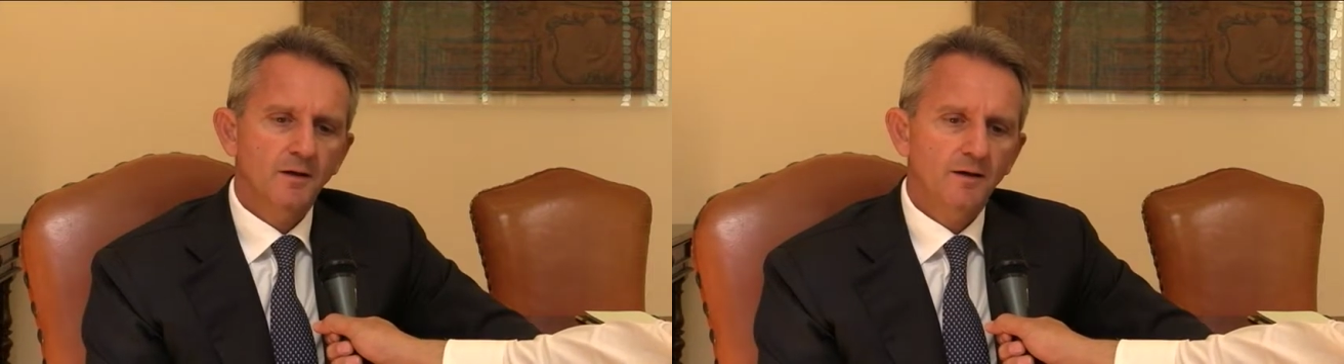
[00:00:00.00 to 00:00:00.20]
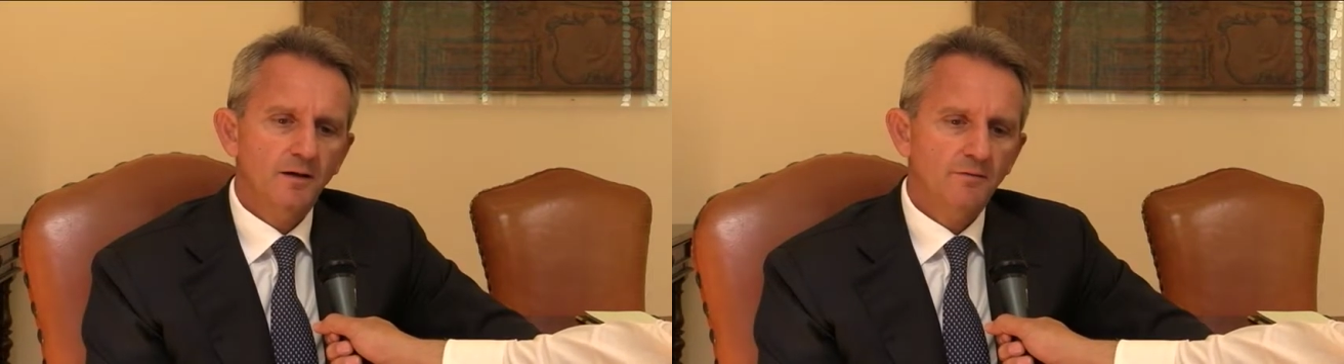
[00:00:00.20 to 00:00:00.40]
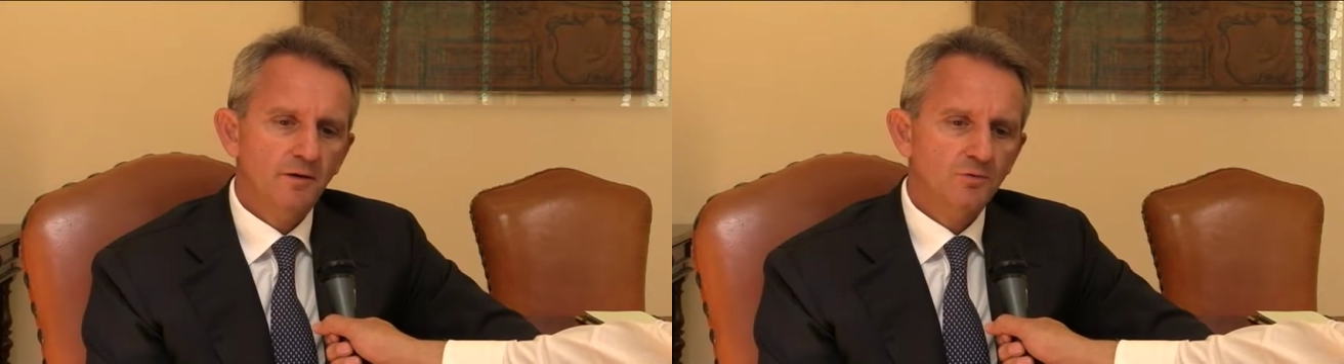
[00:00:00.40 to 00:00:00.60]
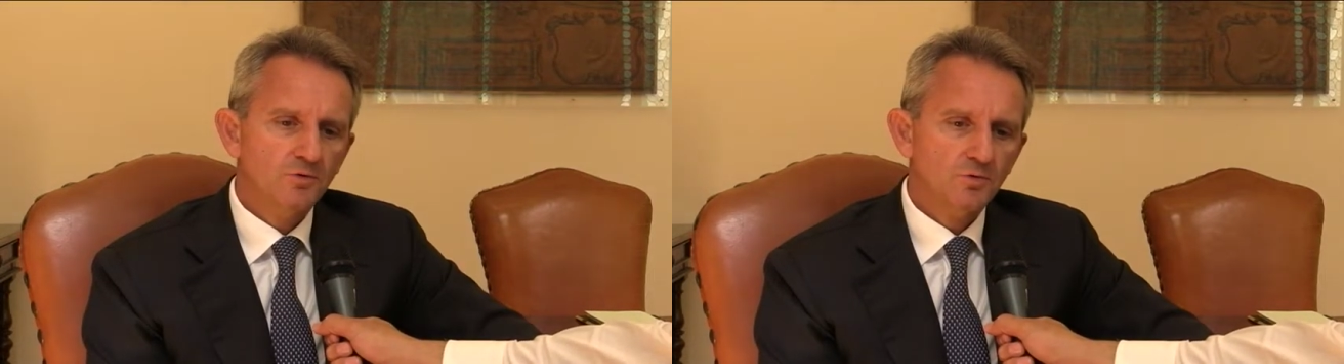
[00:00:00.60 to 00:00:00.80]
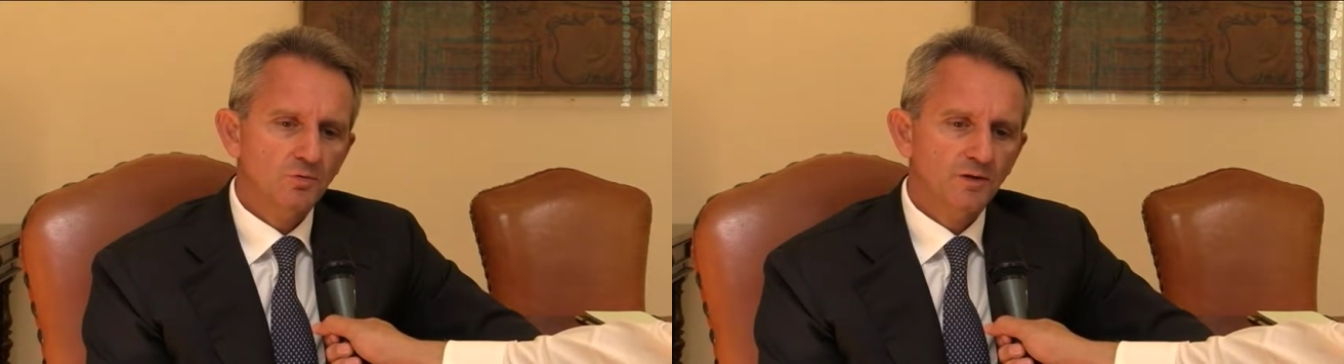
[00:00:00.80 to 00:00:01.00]
Revenue
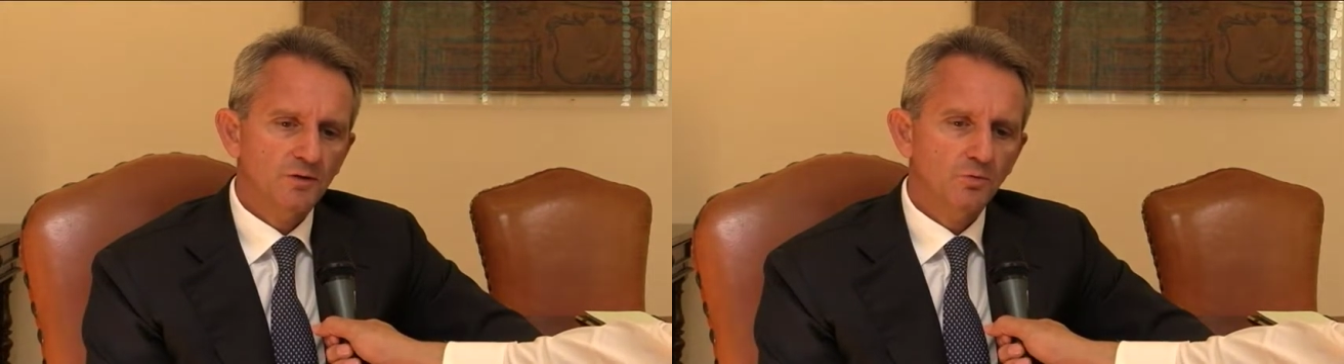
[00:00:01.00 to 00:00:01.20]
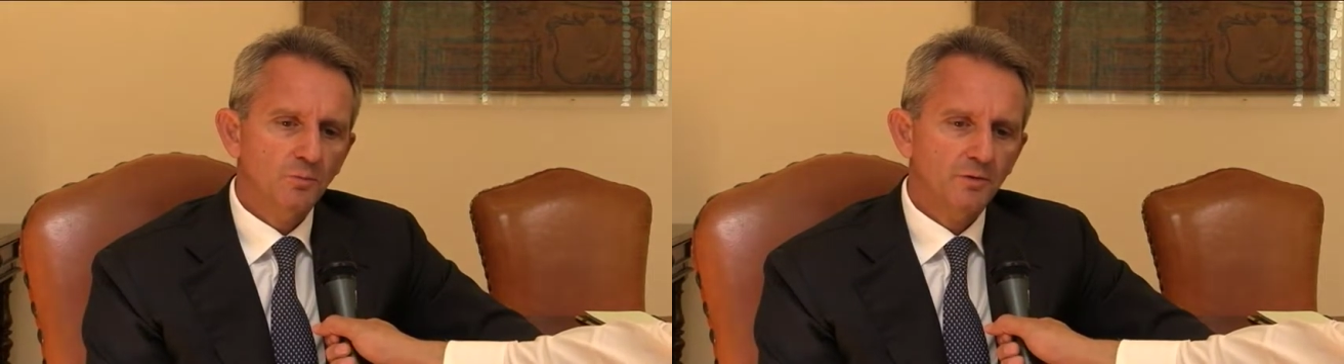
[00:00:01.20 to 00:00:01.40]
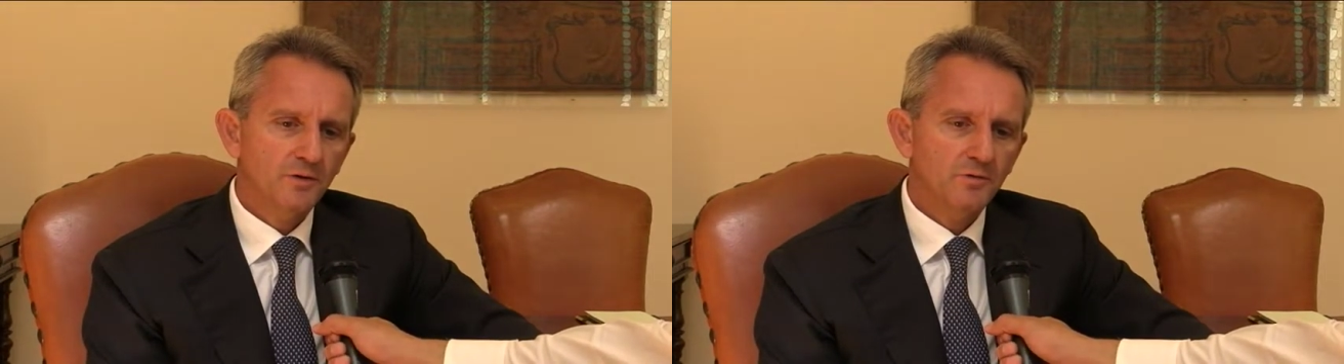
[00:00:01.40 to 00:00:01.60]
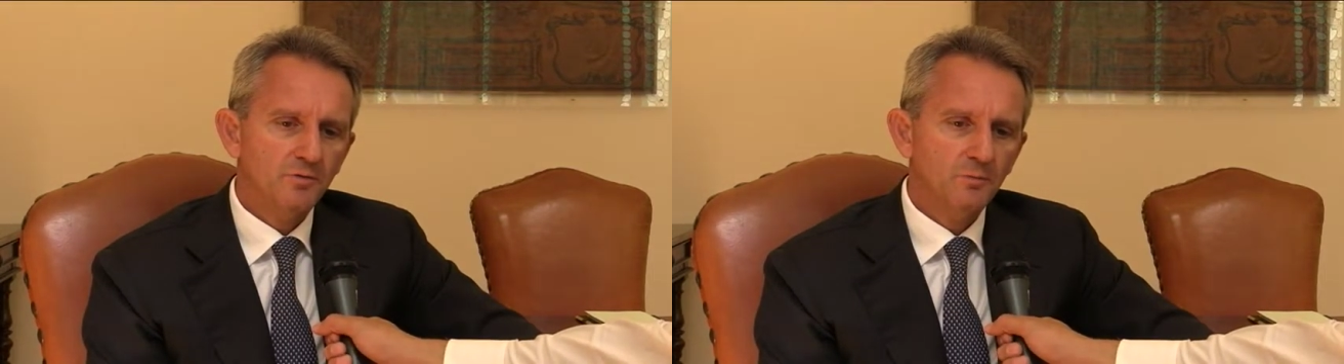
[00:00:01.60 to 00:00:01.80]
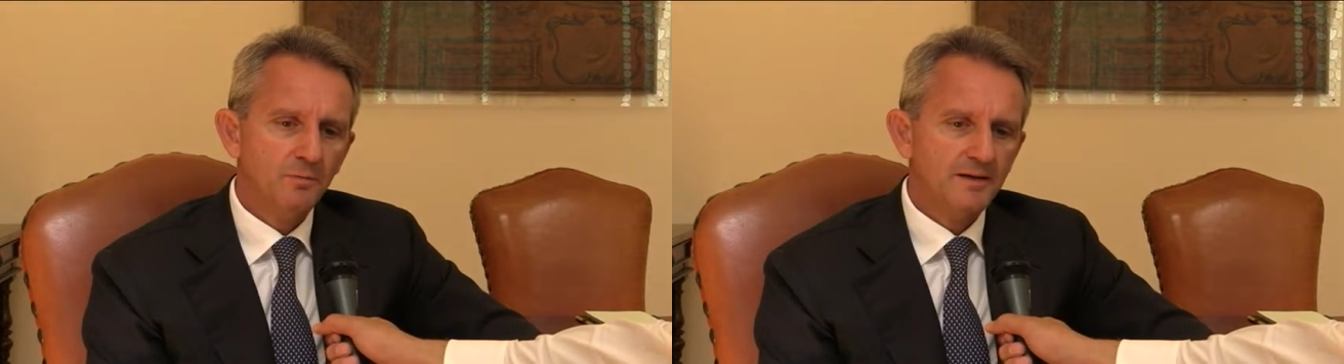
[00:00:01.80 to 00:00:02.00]
stood at
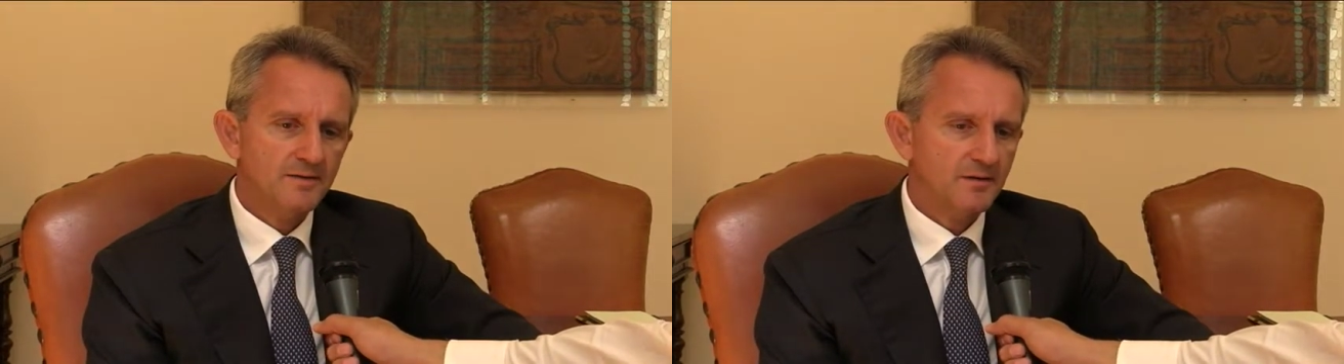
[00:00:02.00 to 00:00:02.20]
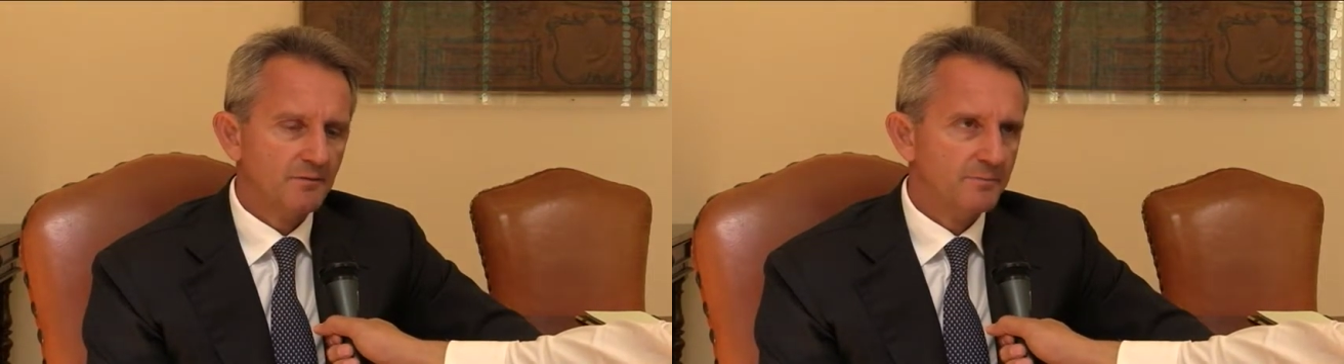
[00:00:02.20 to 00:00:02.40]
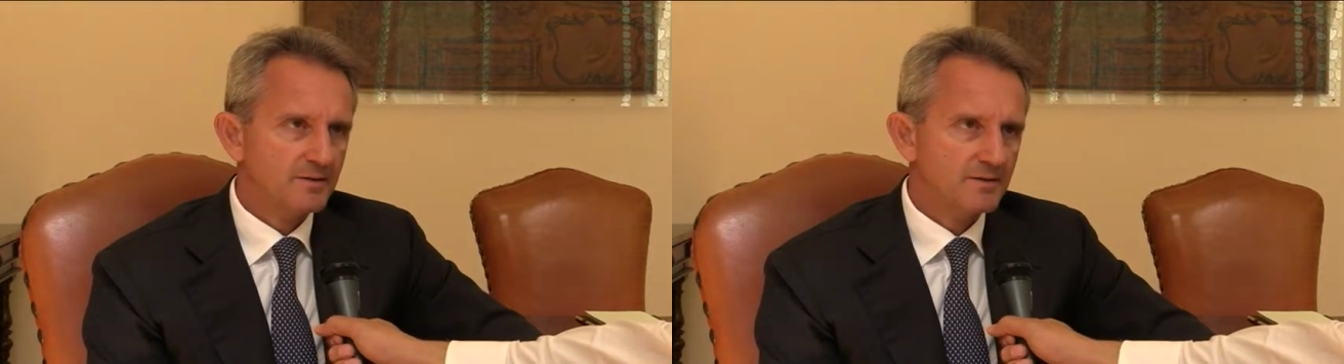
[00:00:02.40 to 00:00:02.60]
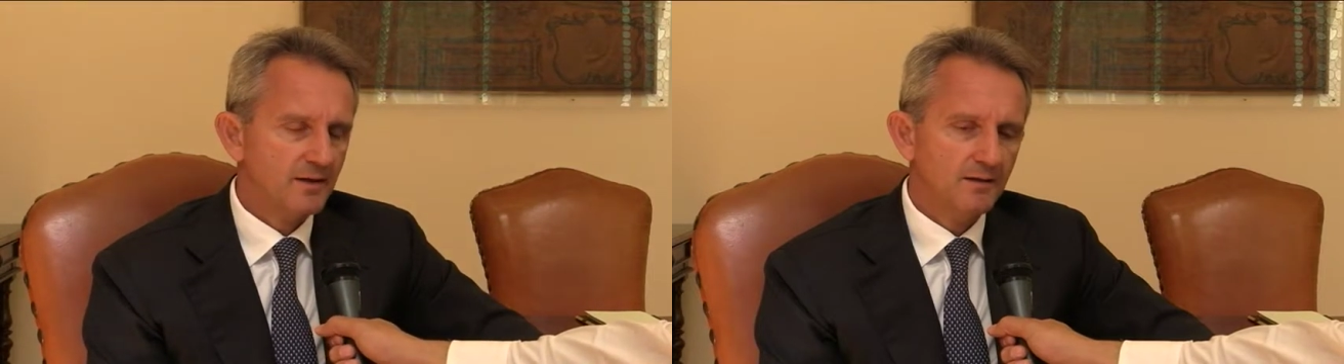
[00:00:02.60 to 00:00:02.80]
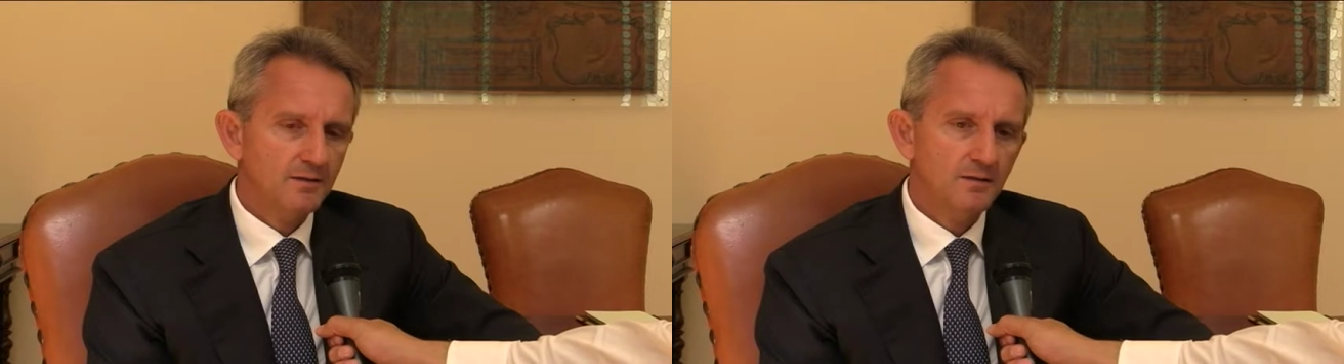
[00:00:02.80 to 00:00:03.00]
2.2 plus
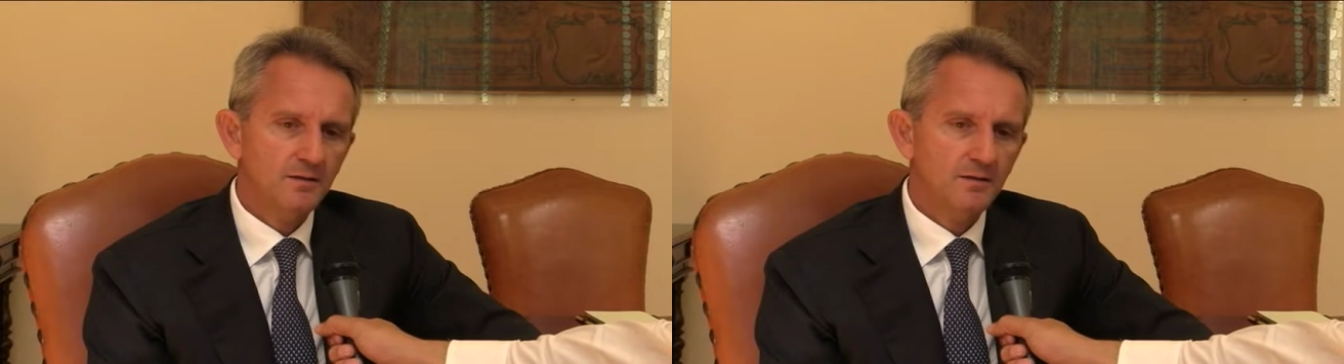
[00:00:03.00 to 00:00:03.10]
+7%.